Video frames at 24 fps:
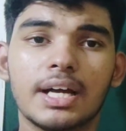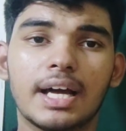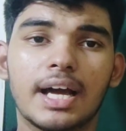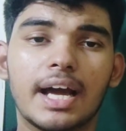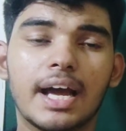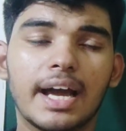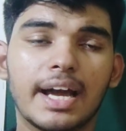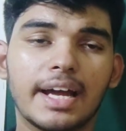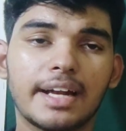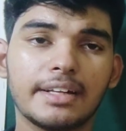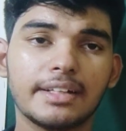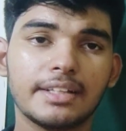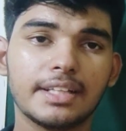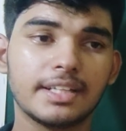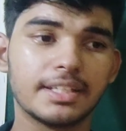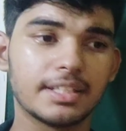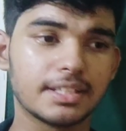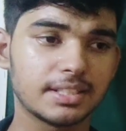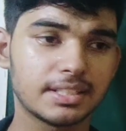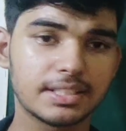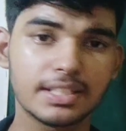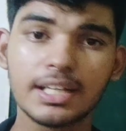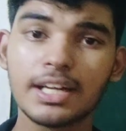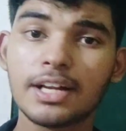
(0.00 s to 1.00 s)
And there
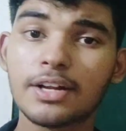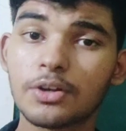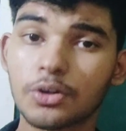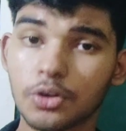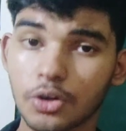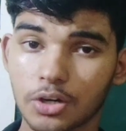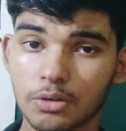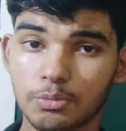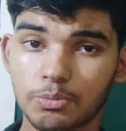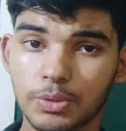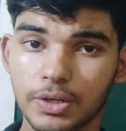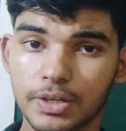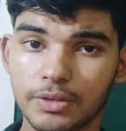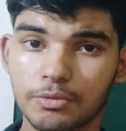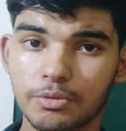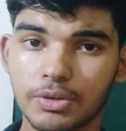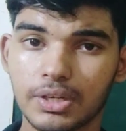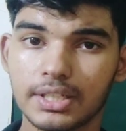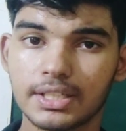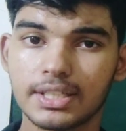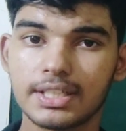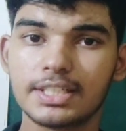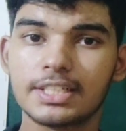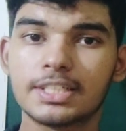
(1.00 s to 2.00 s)
is still a lot more
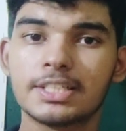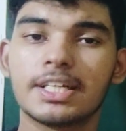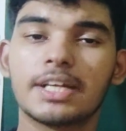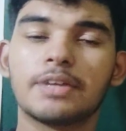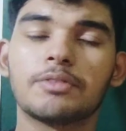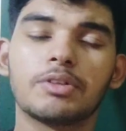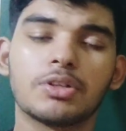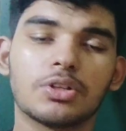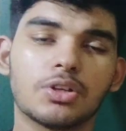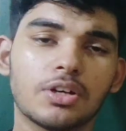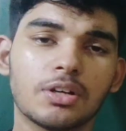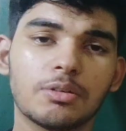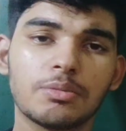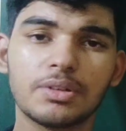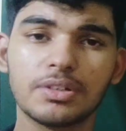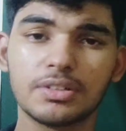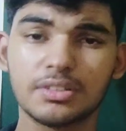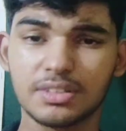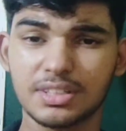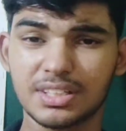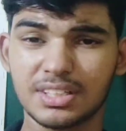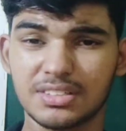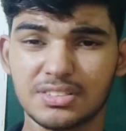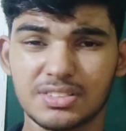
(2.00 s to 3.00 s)
advantages, and we'll talk
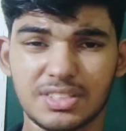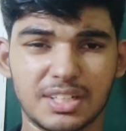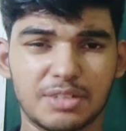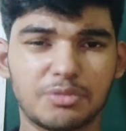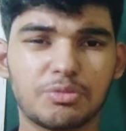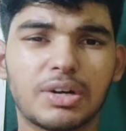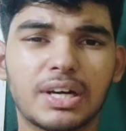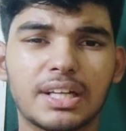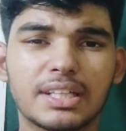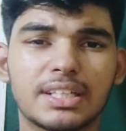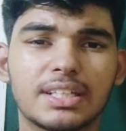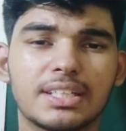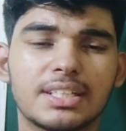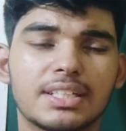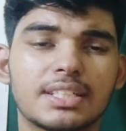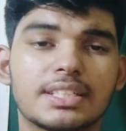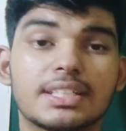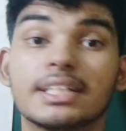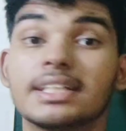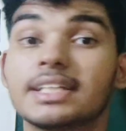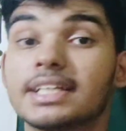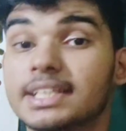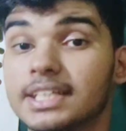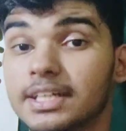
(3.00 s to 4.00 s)
about those advantages
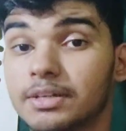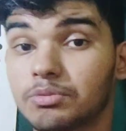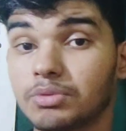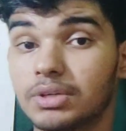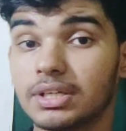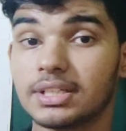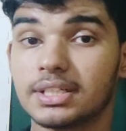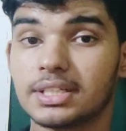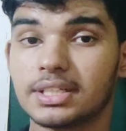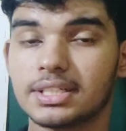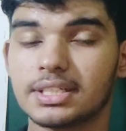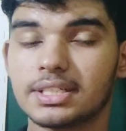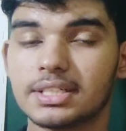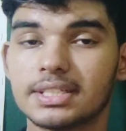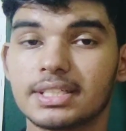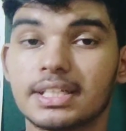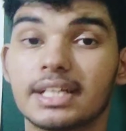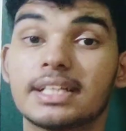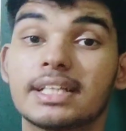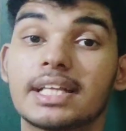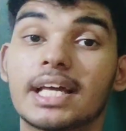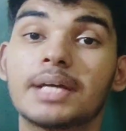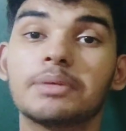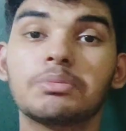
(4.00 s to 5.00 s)
and disadvantages
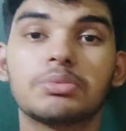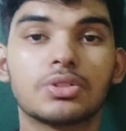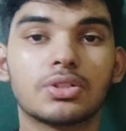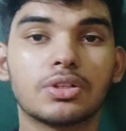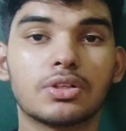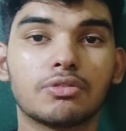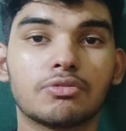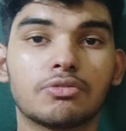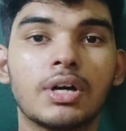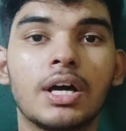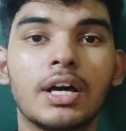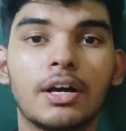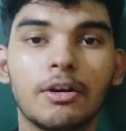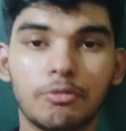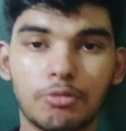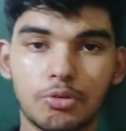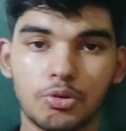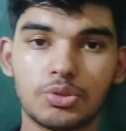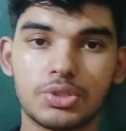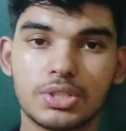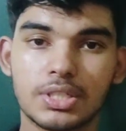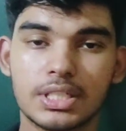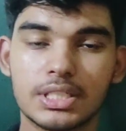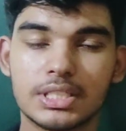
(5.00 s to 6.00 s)
and types of
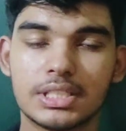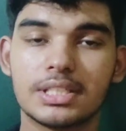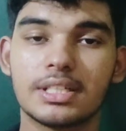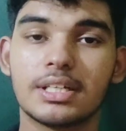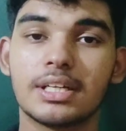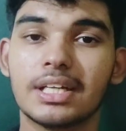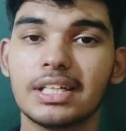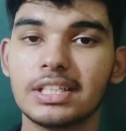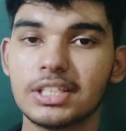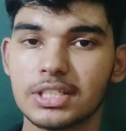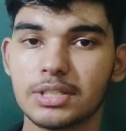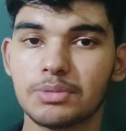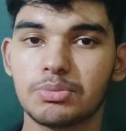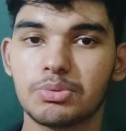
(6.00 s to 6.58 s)
flowcharts in the next